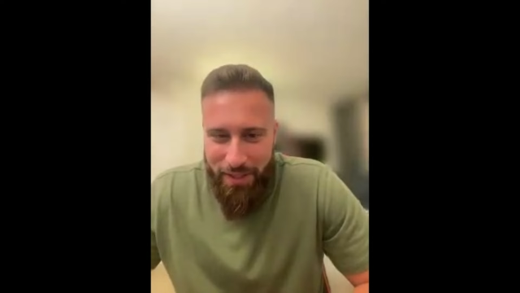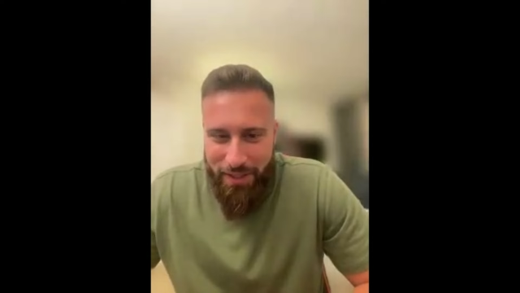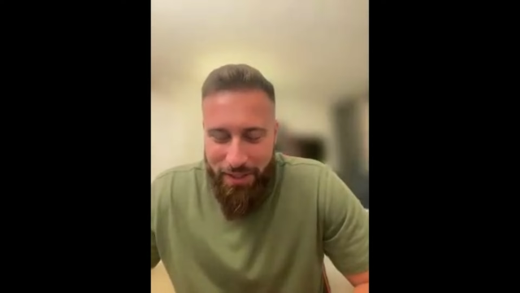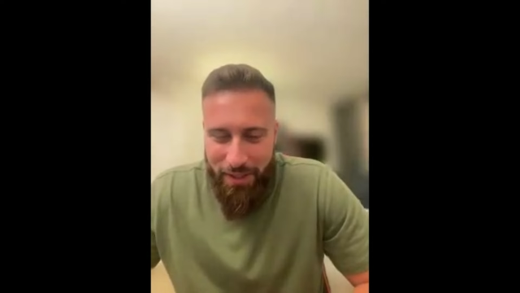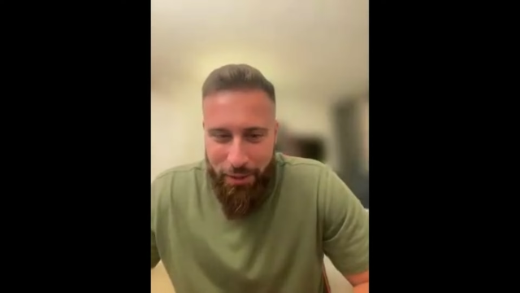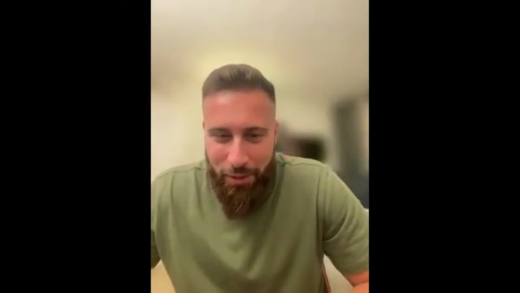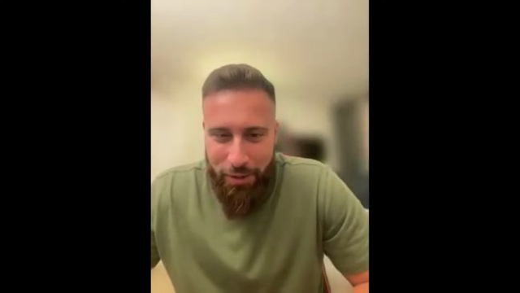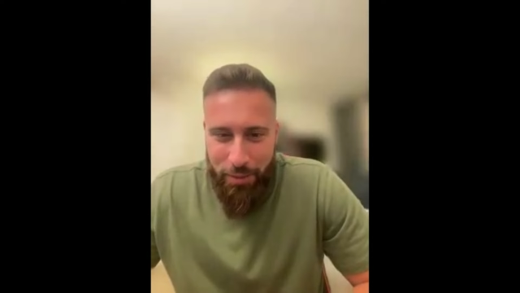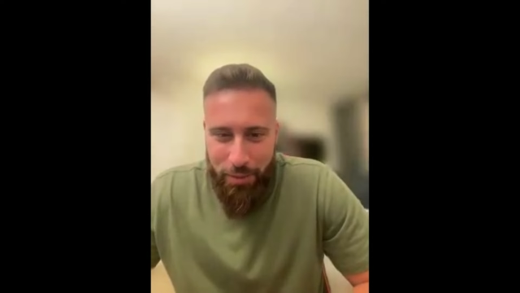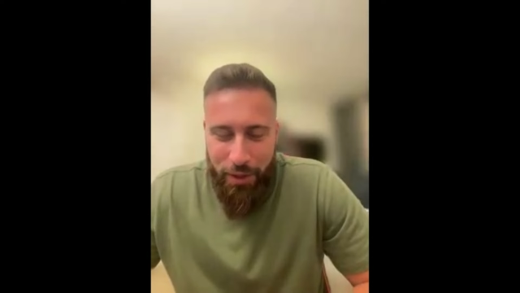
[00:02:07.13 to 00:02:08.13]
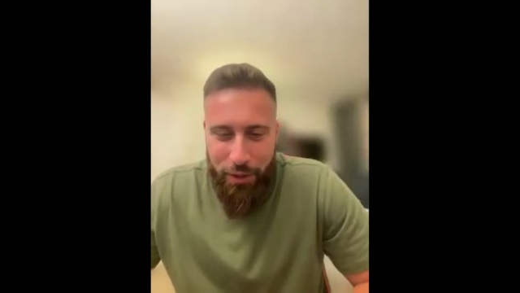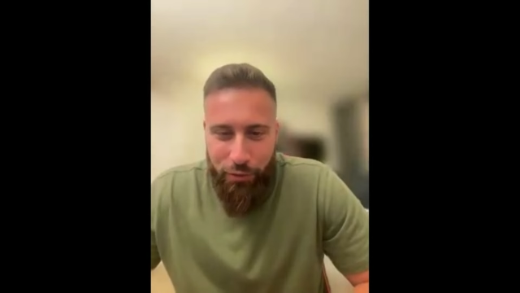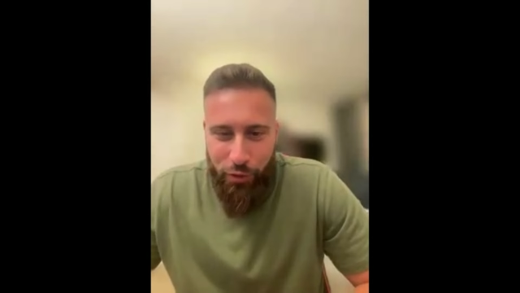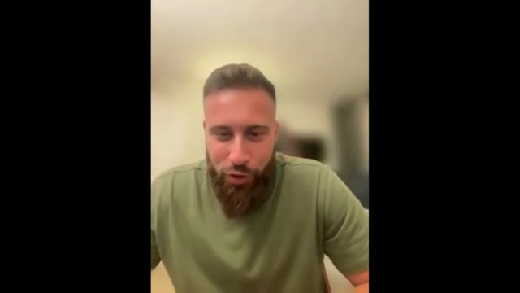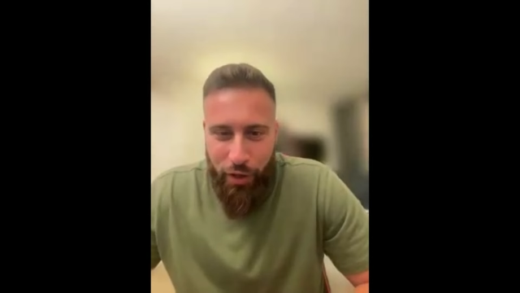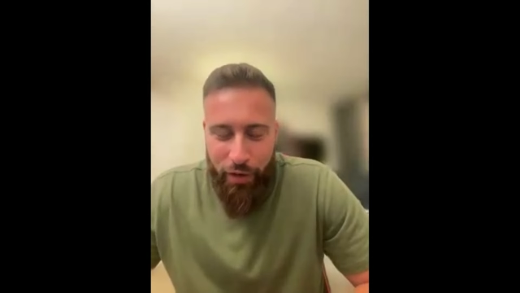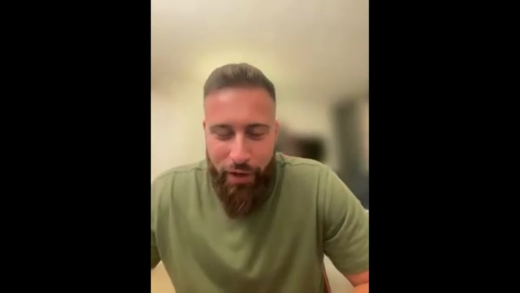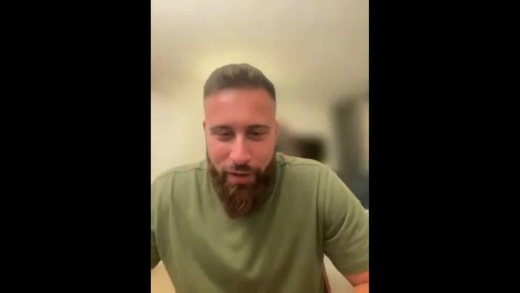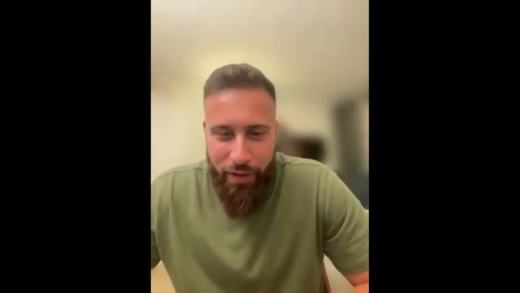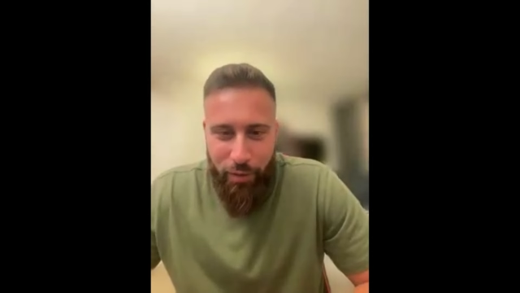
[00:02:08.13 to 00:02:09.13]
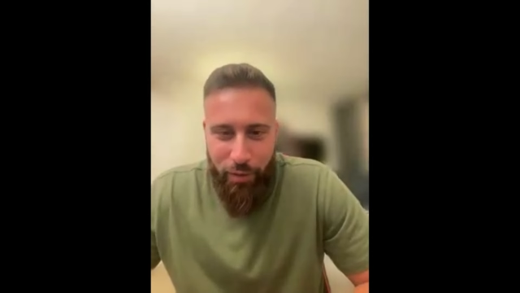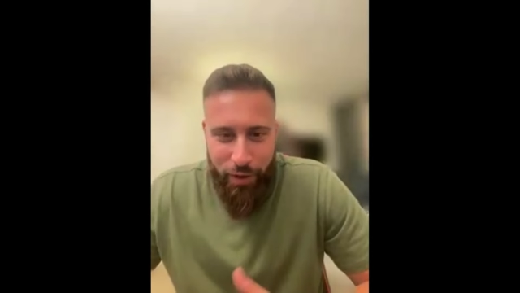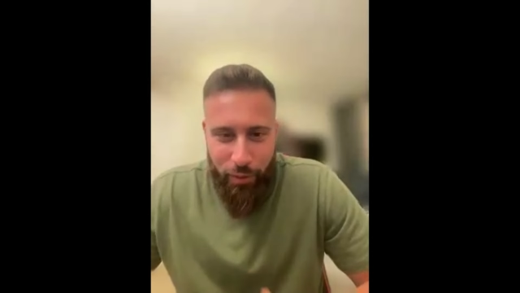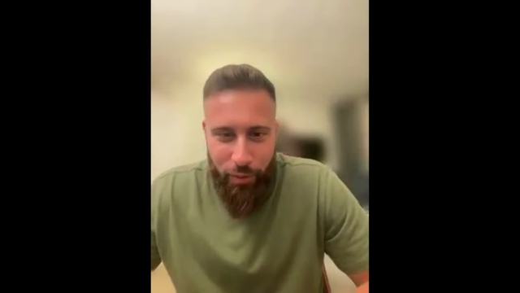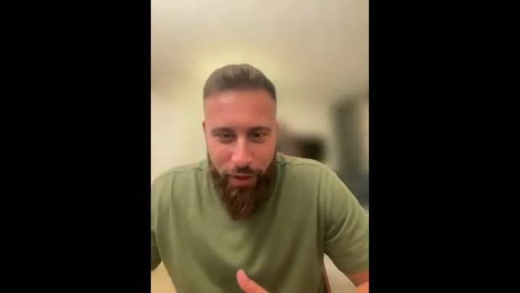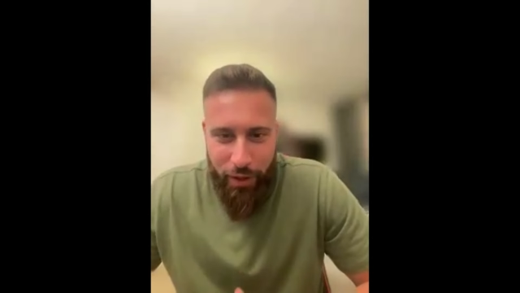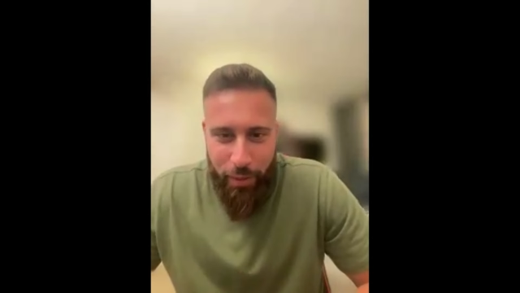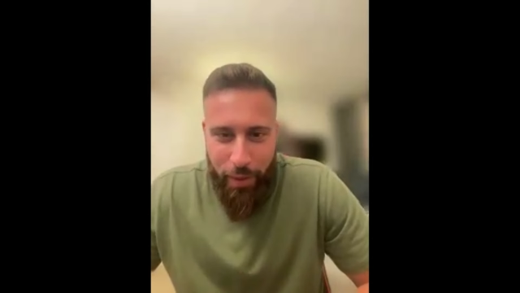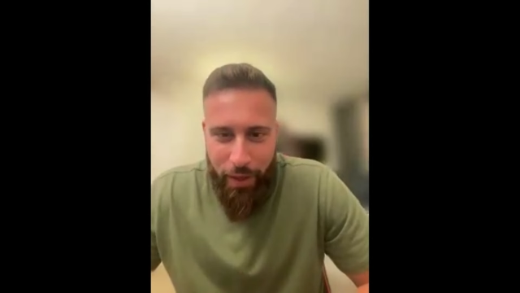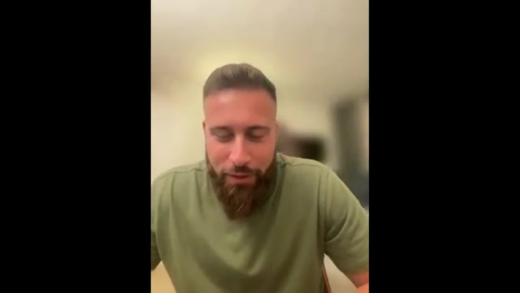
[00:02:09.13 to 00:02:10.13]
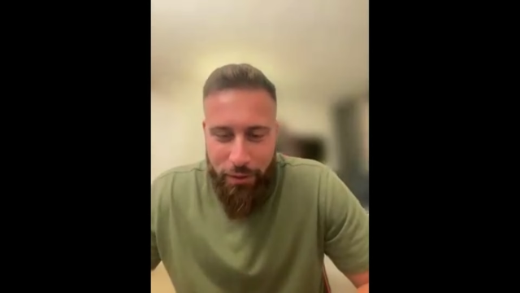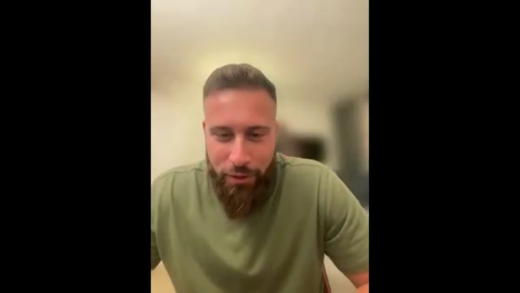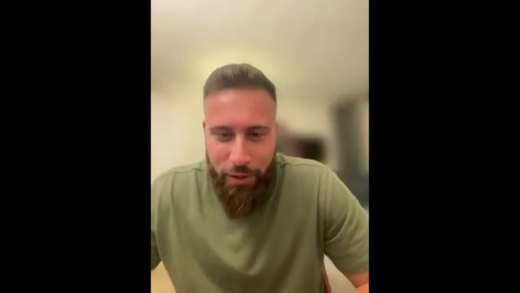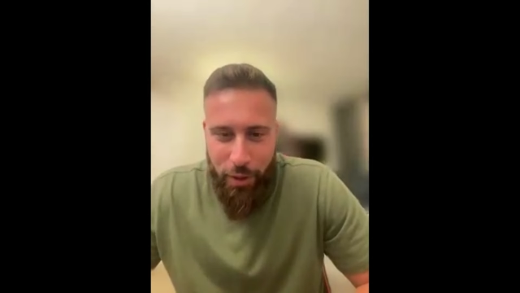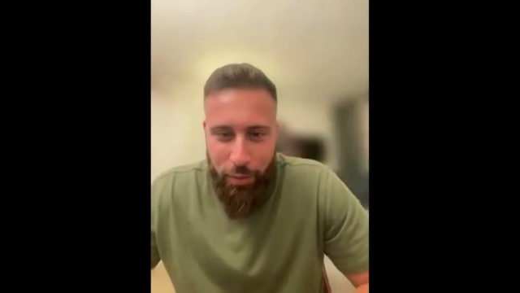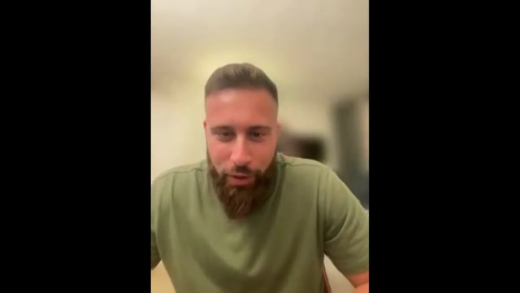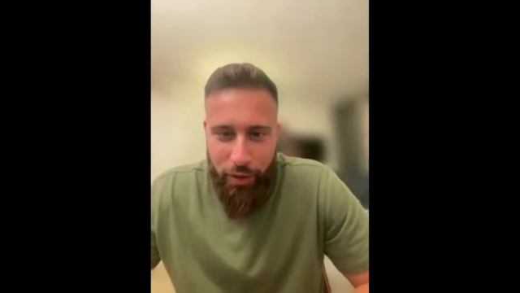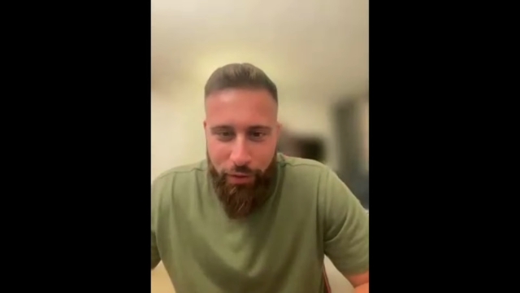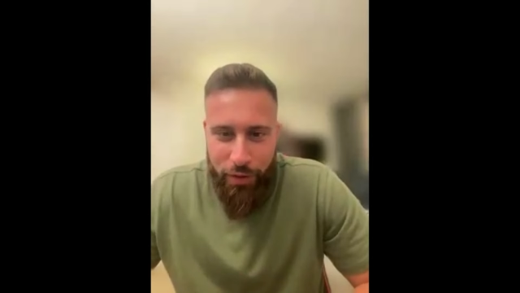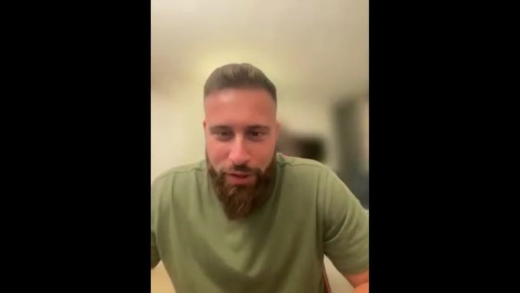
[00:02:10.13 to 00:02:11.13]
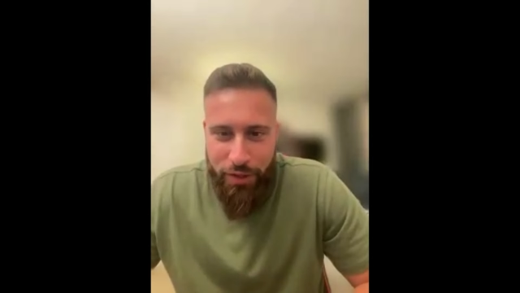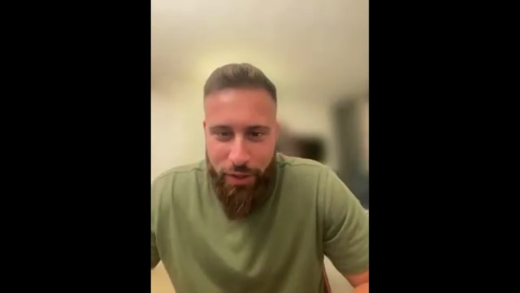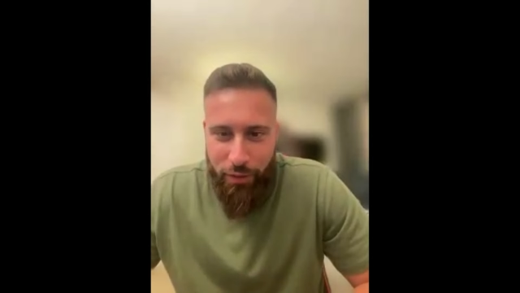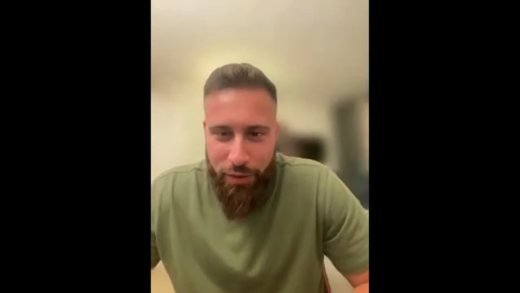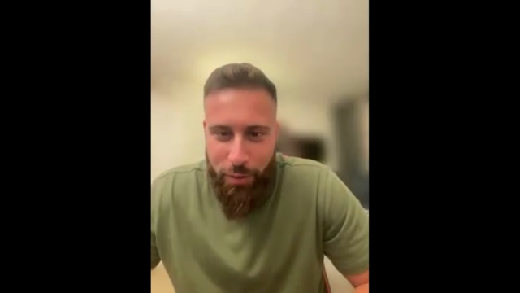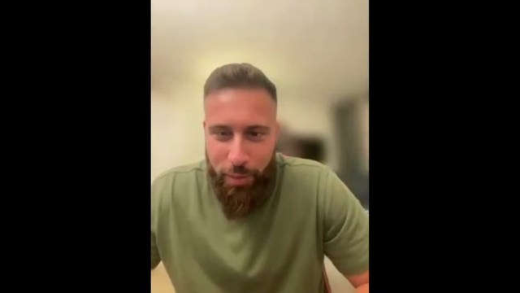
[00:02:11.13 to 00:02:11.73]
So that's awesome. Thank you for sharing. We're gonna come back to you. So Gabriel, give us the